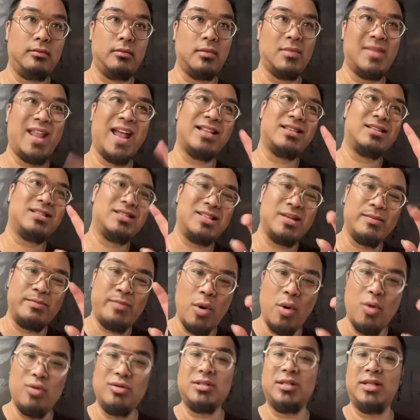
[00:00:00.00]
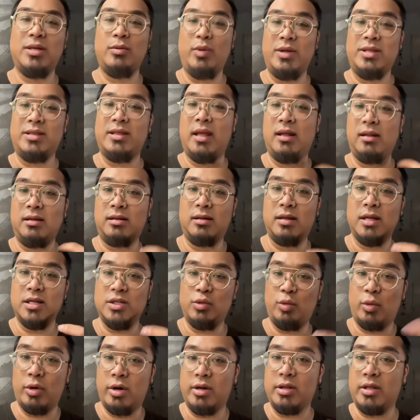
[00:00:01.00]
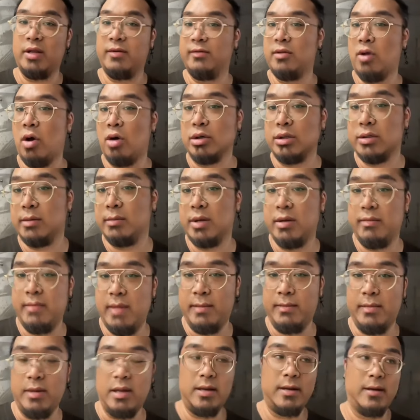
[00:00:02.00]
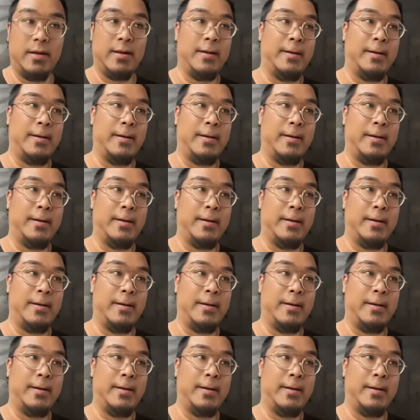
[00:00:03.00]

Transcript: that supposedly we think is worthy of long-term commitment.